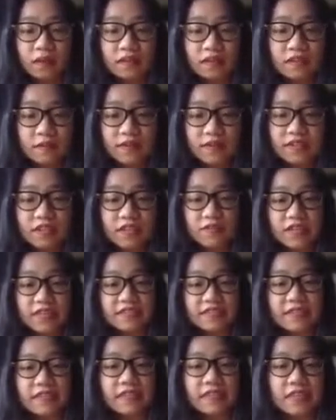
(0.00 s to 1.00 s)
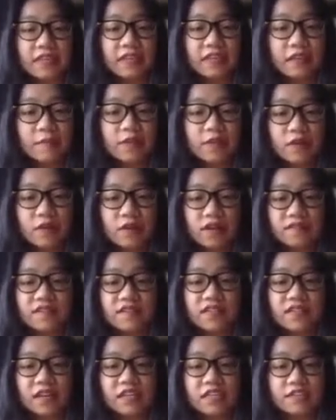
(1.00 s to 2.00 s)
So until recently, the majority of
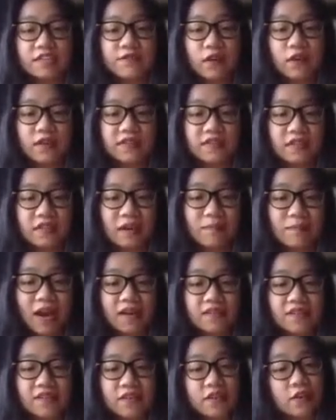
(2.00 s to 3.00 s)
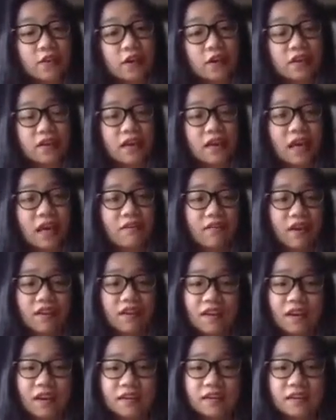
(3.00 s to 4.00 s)
studies focusing on biosecurity have
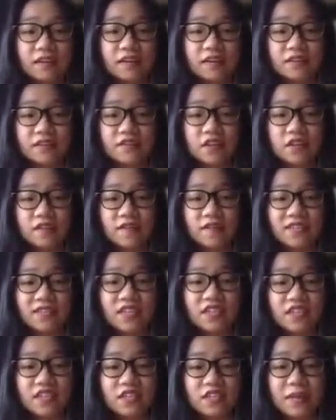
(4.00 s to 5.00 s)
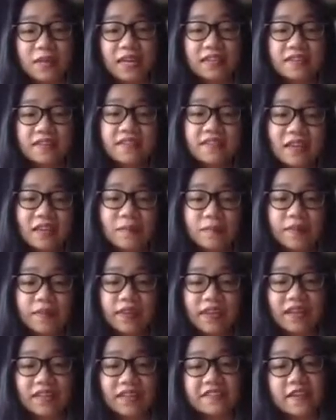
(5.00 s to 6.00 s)
conducted surveys such as plankton
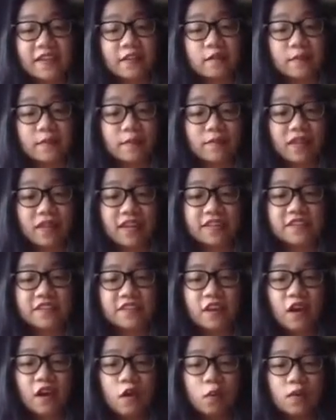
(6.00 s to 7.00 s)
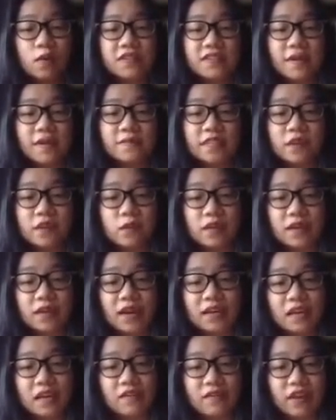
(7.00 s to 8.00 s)
sampling and settlement plates with subsequent
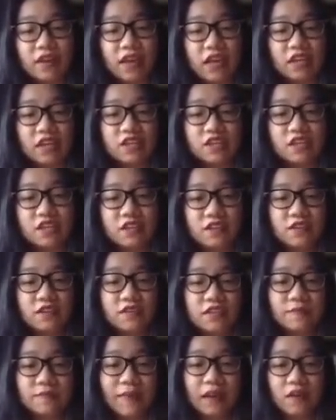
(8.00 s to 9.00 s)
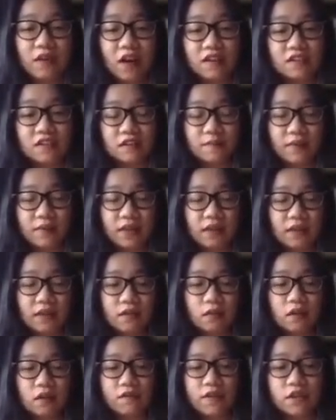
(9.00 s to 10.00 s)
identification using
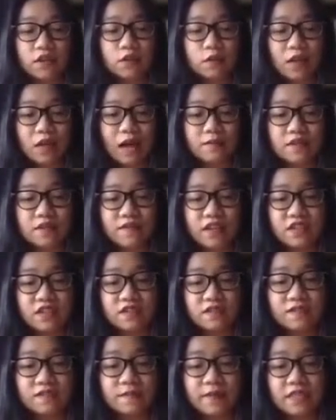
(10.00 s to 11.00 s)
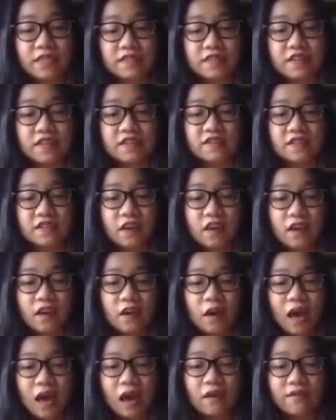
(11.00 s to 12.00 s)
microscopy or visual observations of species.
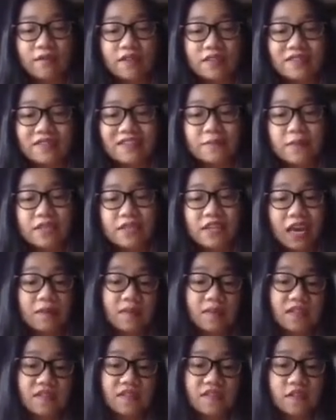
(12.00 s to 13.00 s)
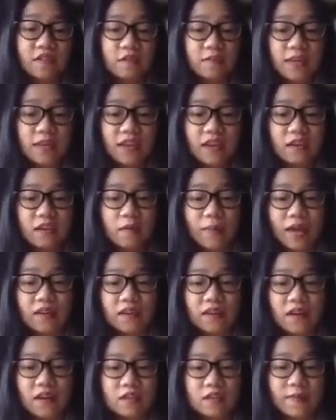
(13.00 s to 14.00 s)
However, this can be time-consuming and
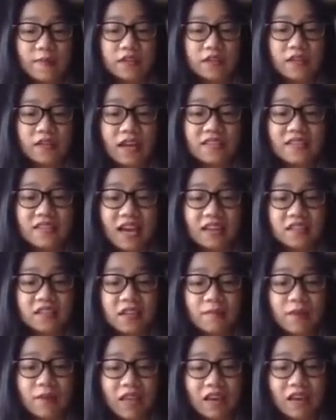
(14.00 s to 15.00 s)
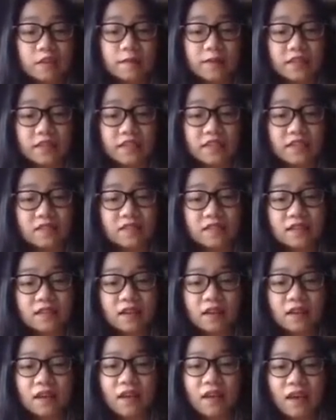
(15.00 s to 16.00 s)
dependent on specialized taxonomic expertise.
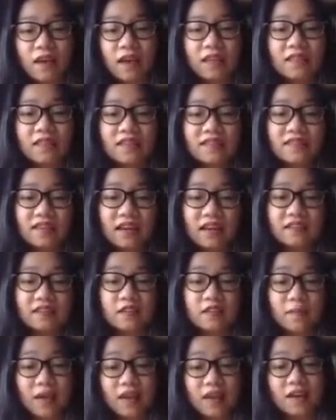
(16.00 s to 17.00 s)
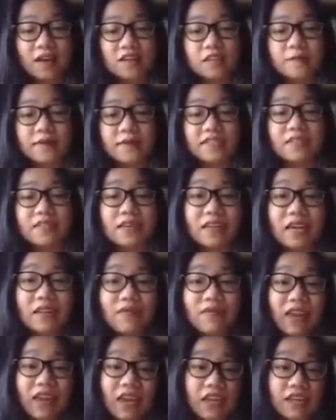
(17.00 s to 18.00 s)
And these studies, depending on species
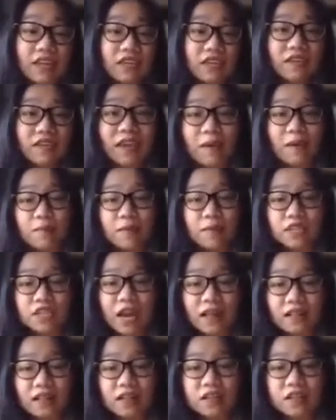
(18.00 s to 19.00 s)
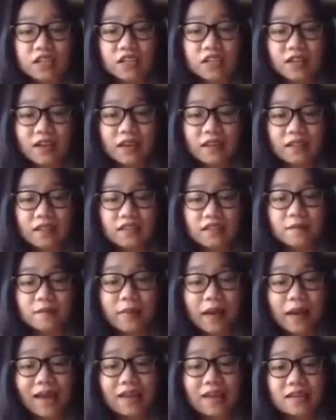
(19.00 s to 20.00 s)
identification, can be challenging and lead to
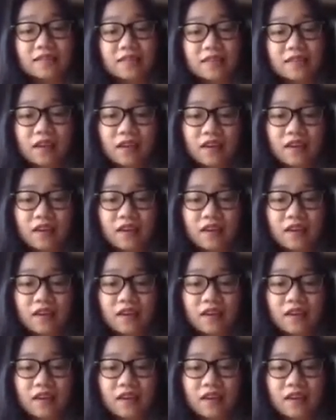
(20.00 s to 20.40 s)
bias,